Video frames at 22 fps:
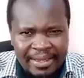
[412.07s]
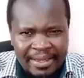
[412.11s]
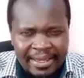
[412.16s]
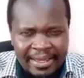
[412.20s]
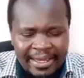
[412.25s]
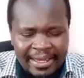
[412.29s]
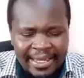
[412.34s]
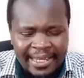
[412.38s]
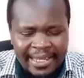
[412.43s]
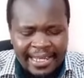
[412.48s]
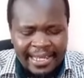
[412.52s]

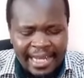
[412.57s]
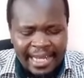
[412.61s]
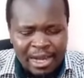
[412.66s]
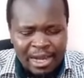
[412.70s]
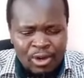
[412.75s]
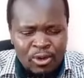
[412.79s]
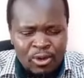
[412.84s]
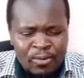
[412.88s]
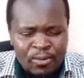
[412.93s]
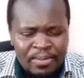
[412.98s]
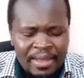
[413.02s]
And
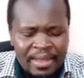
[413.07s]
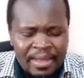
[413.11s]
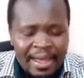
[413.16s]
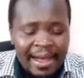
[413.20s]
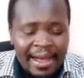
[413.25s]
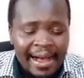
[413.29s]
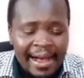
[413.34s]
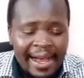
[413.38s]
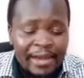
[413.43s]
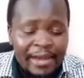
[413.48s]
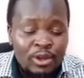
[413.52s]
now,
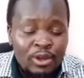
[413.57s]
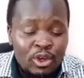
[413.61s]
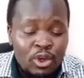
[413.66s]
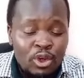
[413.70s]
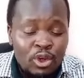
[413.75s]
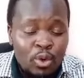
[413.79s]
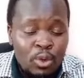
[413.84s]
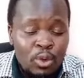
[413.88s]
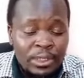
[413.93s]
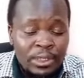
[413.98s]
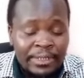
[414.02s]
I don't know
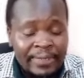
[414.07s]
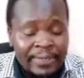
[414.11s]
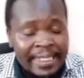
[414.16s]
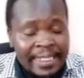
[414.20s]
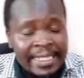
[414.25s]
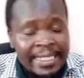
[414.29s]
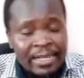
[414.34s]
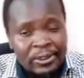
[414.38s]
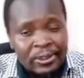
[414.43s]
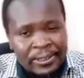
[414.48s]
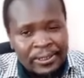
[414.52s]
what he will
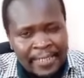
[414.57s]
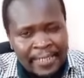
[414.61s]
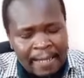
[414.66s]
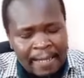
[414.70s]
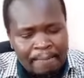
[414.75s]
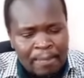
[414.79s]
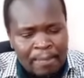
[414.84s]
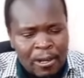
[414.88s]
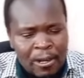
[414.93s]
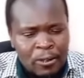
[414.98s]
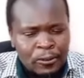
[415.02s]
now say
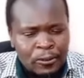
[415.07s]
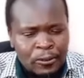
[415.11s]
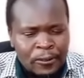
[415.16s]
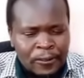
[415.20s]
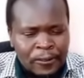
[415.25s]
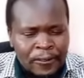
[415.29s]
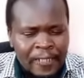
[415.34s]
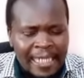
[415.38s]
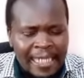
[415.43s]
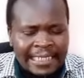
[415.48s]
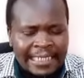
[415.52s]
about
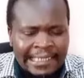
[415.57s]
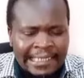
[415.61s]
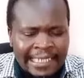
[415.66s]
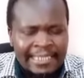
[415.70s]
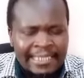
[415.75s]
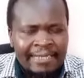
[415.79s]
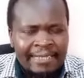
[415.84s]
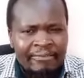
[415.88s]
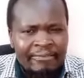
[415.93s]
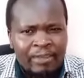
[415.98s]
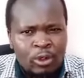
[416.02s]

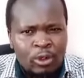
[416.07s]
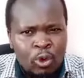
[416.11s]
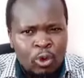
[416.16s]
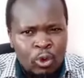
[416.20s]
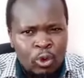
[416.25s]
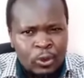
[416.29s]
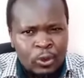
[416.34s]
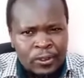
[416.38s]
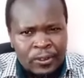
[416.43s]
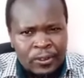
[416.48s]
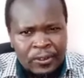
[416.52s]
attacking the
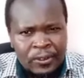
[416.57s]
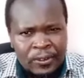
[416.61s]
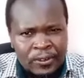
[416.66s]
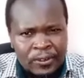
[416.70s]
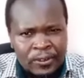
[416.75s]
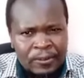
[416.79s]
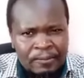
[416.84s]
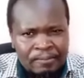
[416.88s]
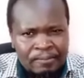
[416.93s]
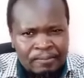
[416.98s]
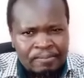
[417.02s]

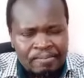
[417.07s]
courts.